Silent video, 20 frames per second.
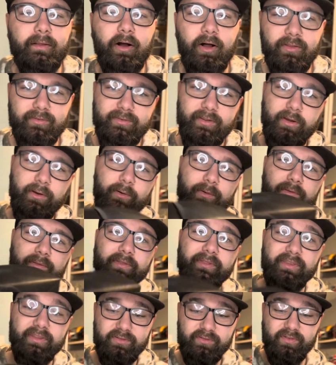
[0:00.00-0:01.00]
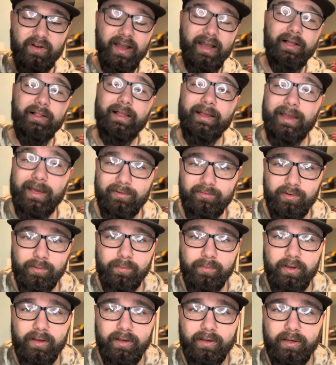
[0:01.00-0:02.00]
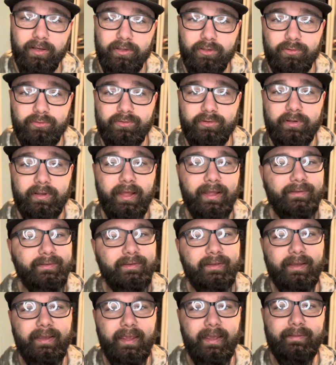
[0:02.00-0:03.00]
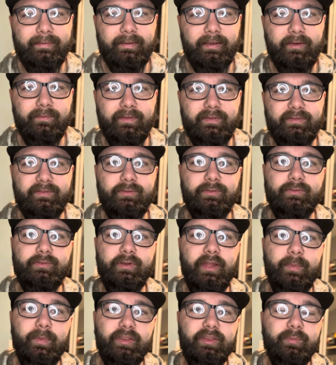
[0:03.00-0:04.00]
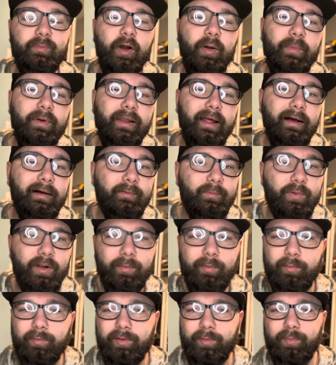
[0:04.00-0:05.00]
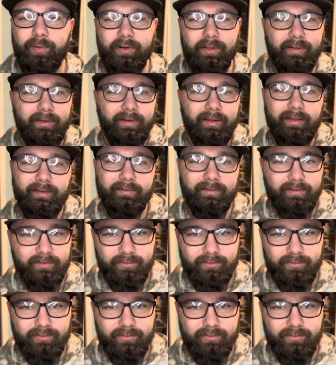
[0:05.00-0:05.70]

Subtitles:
Also, this file I got from a user on Etsy. I can't think of his username at the moment. I'll probably put it in the